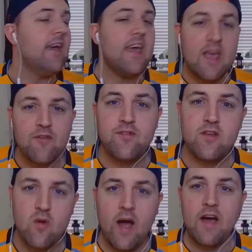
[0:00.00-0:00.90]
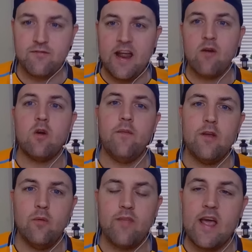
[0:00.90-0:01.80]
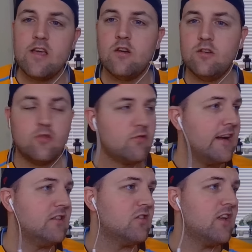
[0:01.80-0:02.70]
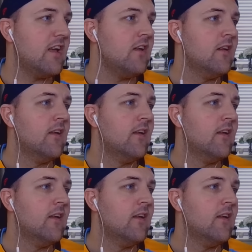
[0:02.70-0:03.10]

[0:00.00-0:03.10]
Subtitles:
if you have now got the update, because it was great to see